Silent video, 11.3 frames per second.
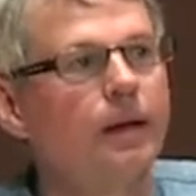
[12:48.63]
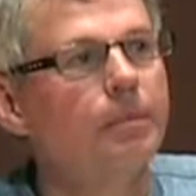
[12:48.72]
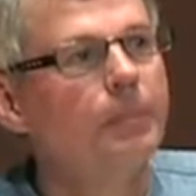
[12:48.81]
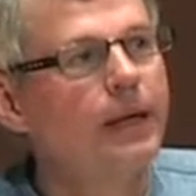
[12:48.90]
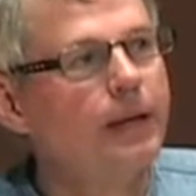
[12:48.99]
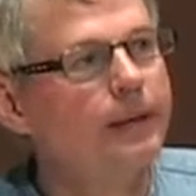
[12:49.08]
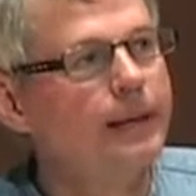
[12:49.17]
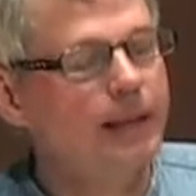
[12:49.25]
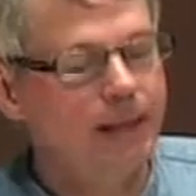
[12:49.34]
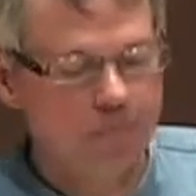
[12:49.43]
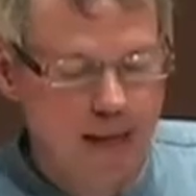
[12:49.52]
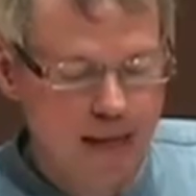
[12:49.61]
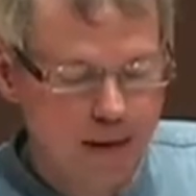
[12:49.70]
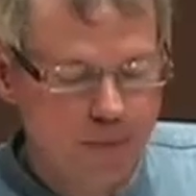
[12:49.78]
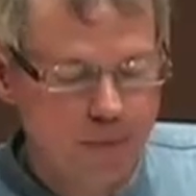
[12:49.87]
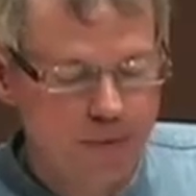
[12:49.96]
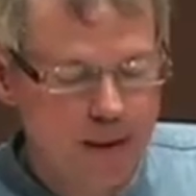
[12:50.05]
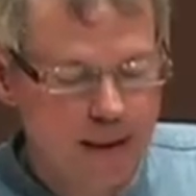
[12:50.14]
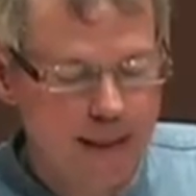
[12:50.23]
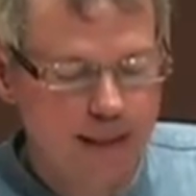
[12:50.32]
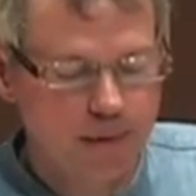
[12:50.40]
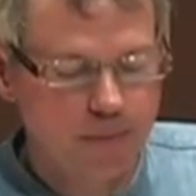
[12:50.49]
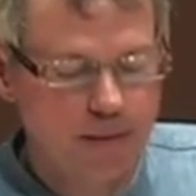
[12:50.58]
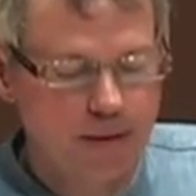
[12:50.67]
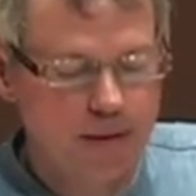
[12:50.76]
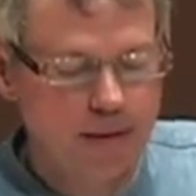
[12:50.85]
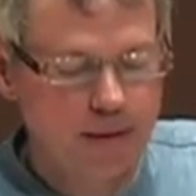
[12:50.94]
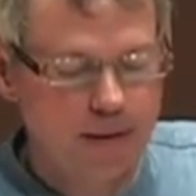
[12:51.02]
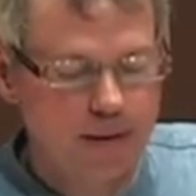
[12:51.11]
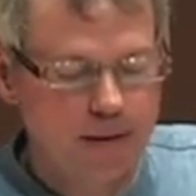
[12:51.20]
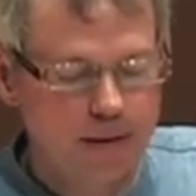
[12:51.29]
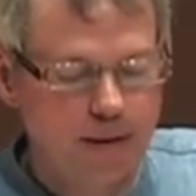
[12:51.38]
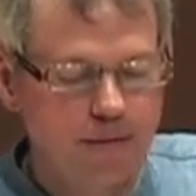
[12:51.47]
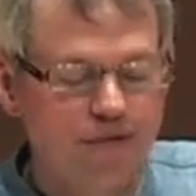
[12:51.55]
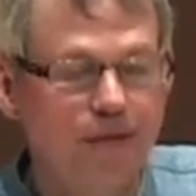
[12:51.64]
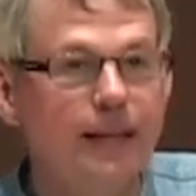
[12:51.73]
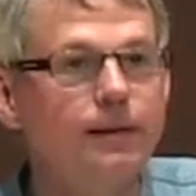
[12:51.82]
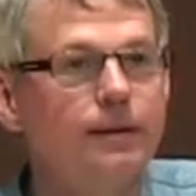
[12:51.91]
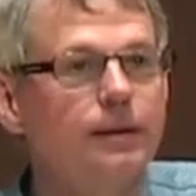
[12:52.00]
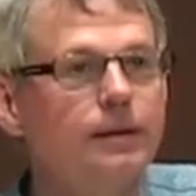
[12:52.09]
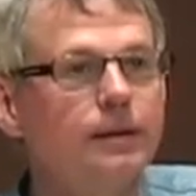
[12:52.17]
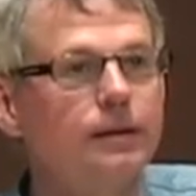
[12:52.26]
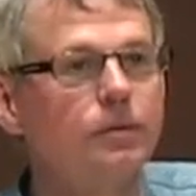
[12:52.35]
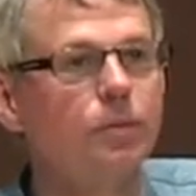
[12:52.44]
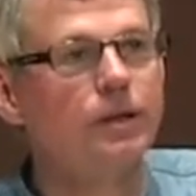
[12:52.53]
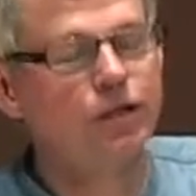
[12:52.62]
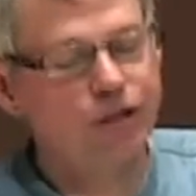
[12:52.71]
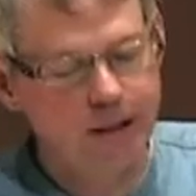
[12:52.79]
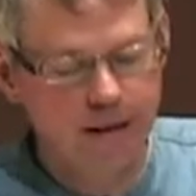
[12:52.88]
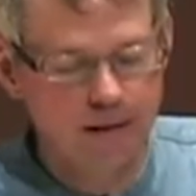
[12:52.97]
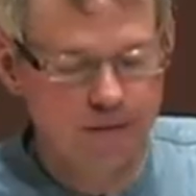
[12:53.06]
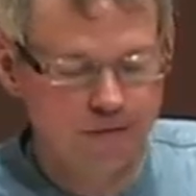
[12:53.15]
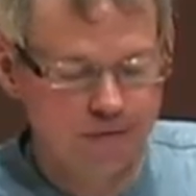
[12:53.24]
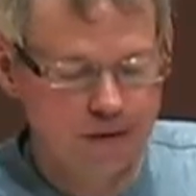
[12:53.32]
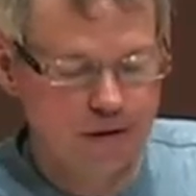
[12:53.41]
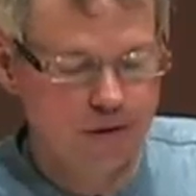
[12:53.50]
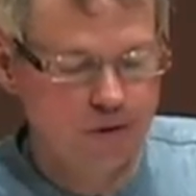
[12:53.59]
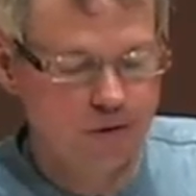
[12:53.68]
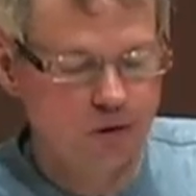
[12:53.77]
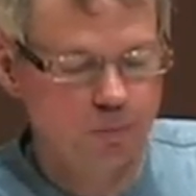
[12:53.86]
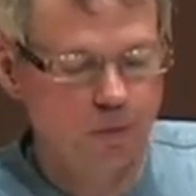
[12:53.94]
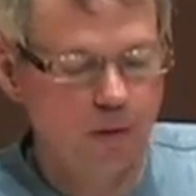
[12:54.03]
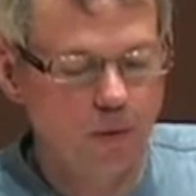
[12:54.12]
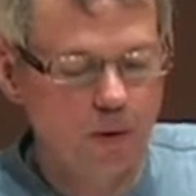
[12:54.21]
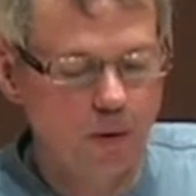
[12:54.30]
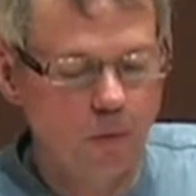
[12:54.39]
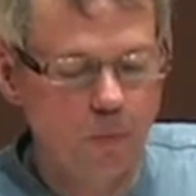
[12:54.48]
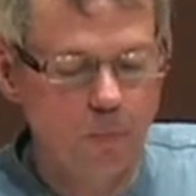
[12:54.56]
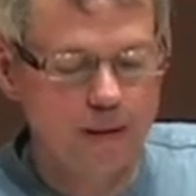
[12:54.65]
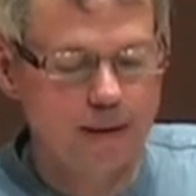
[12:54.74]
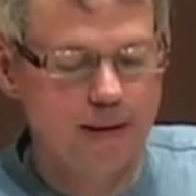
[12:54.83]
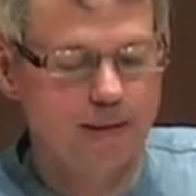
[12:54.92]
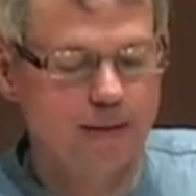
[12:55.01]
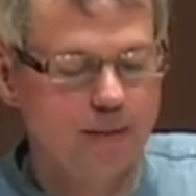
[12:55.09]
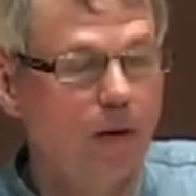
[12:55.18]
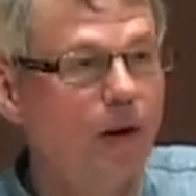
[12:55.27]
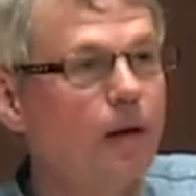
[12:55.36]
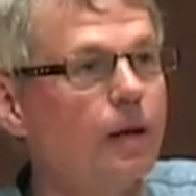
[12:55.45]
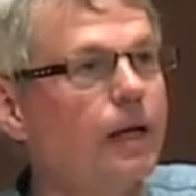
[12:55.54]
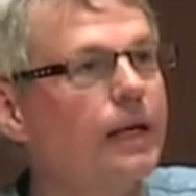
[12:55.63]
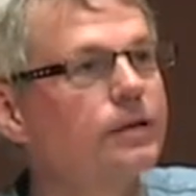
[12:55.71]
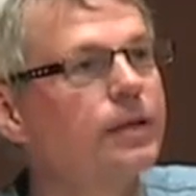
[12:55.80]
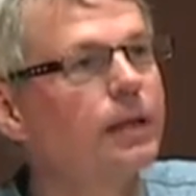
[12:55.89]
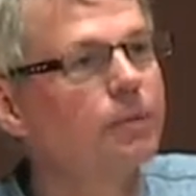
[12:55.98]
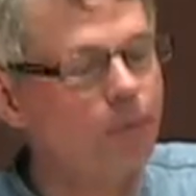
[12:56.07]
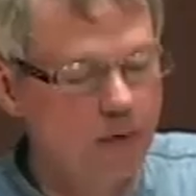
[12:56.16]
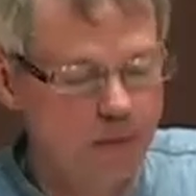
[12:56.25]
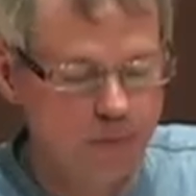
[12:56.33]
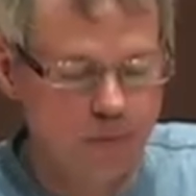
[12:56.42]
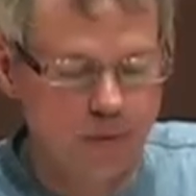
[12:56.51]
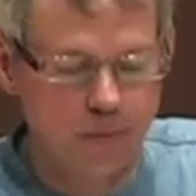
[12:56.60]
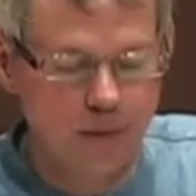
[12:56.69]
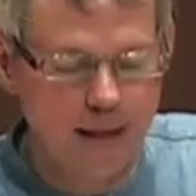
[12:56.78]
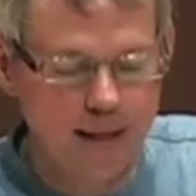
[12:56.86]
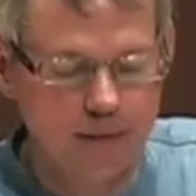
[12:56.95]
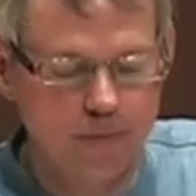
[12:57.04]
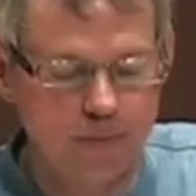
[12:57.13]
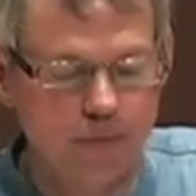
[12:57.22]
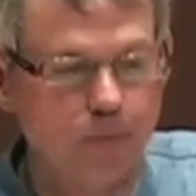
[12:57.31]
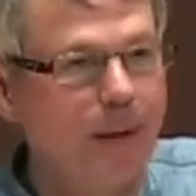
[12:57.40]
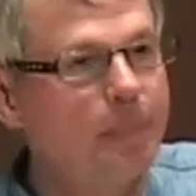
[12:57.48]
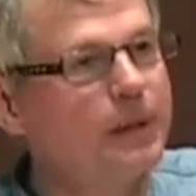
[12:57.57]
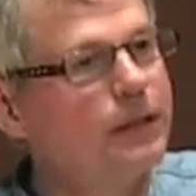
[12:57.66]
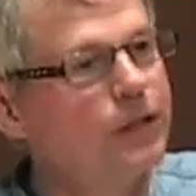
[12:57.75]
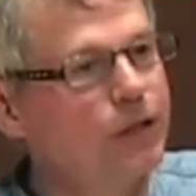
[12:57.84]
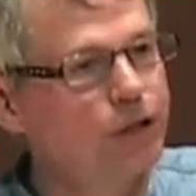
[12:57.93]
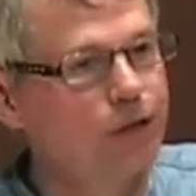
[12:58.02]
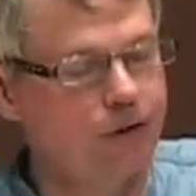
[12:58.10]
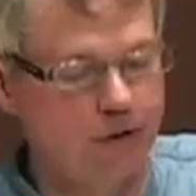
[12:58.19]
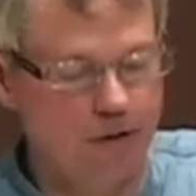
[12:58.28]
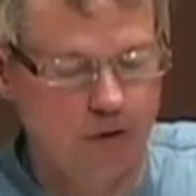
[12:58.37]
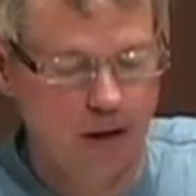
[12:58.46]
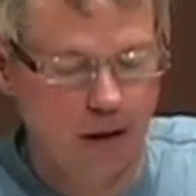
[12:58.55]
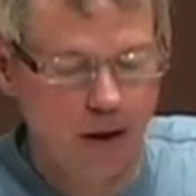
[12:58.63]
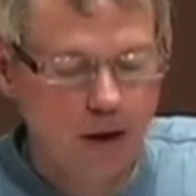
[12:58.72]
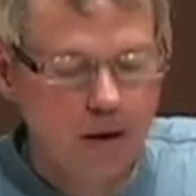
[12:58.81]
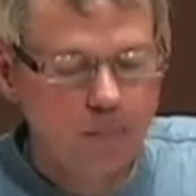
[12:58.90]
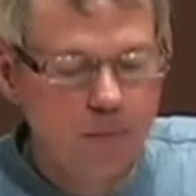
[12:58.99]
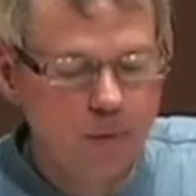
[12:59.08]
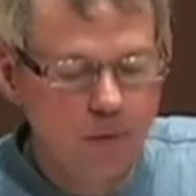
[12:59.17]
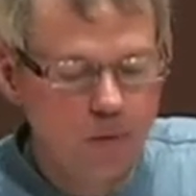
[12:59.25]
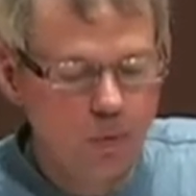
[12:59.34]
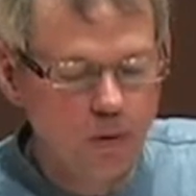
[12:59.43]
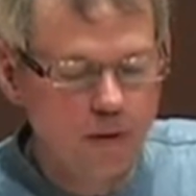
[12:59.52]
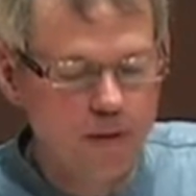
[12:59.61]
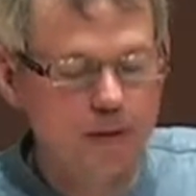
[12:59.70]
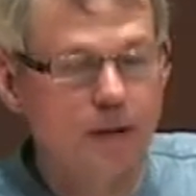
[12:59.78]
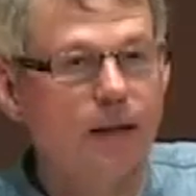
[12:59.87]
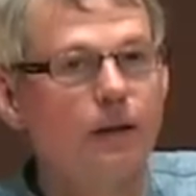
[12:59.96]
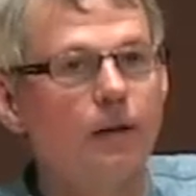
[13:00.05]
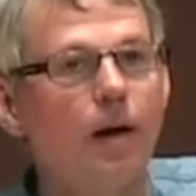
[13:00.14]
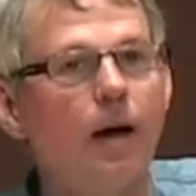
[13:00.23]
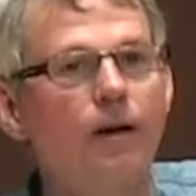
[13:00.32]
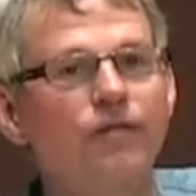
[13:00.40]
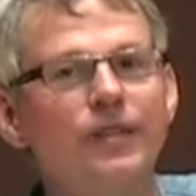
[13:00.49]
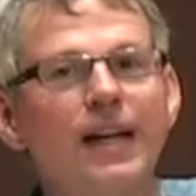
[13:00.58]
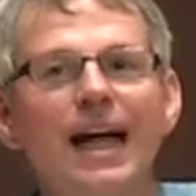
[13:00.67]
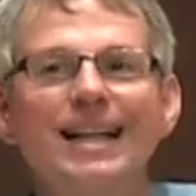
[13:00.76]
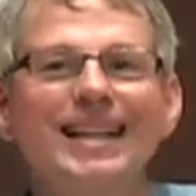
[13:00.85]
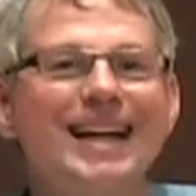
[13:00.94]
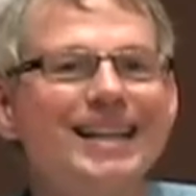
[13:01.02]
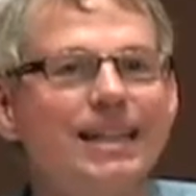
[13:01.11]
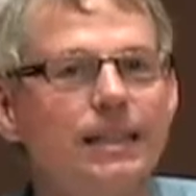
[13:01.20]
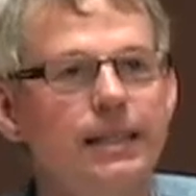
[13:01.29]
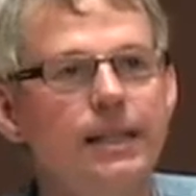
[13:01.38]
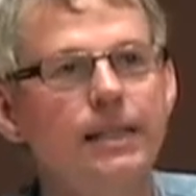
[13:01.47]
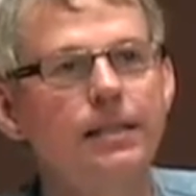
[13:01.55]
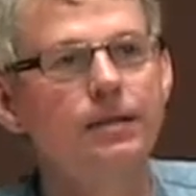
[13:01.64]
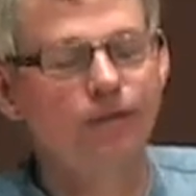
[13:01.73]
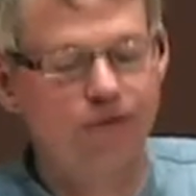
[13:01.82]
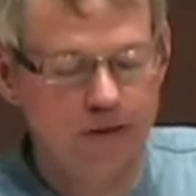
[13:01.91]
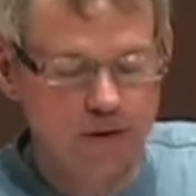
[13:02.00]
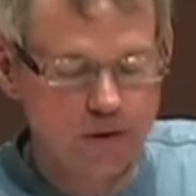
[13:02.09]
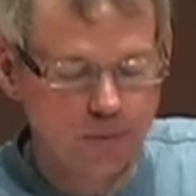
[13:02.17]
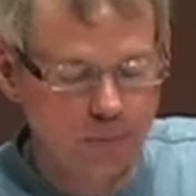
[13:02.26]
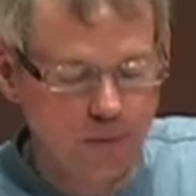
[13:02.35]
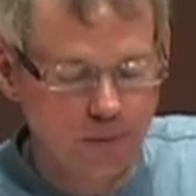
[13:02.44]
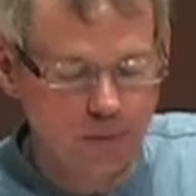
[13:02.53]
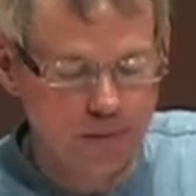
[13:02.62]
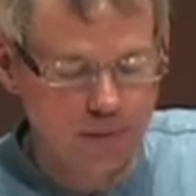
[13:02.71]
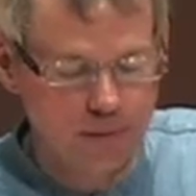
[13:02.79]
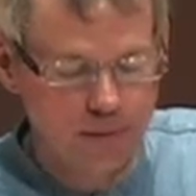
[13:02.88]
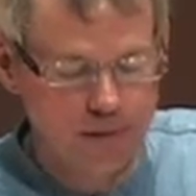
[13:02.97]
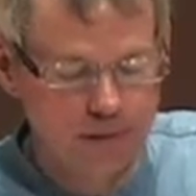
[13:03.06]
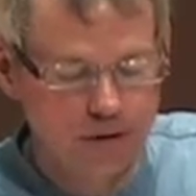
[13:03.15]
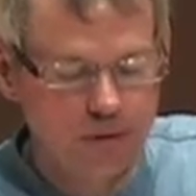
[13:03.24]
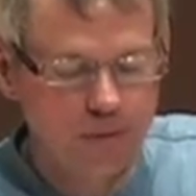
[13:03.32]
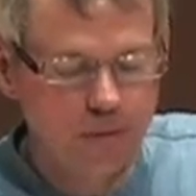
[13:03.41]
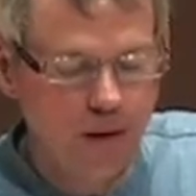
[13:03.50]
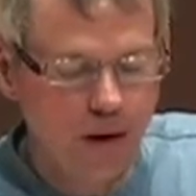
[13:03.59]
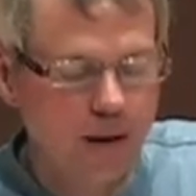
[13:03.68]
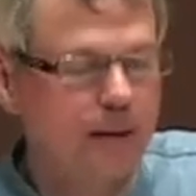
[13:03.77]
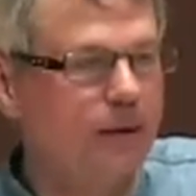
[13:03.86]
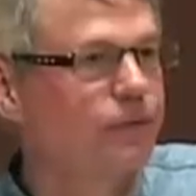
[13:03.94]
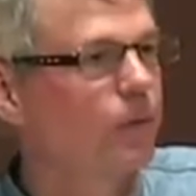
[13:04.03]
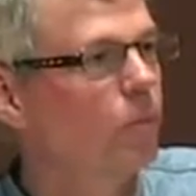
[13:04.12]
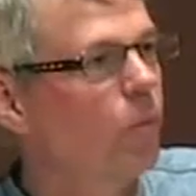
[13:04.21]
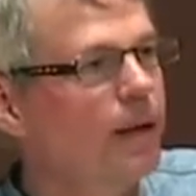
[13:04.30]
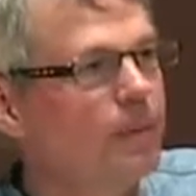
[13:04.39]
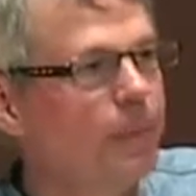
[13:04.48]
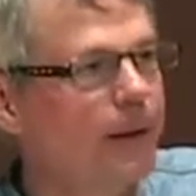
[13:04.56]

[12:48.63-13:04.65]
Mary mouthed the count, then faces with shared features broke open in song as they rode the round's repetitions, bore words aloft like a yeast-filled bowl, too large for one